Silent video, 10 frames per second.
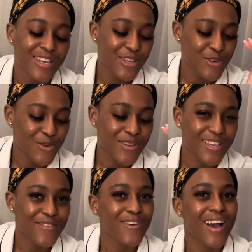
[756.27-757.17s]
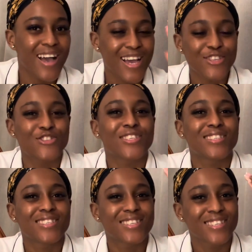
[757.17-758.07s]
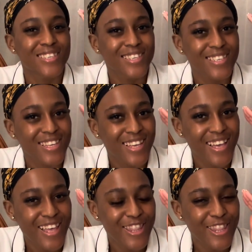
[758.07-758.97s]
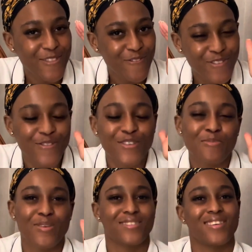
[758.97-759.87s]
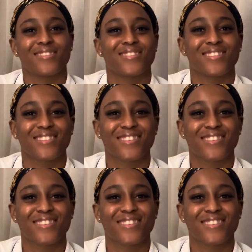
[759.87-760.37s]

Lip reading: you know, give 150%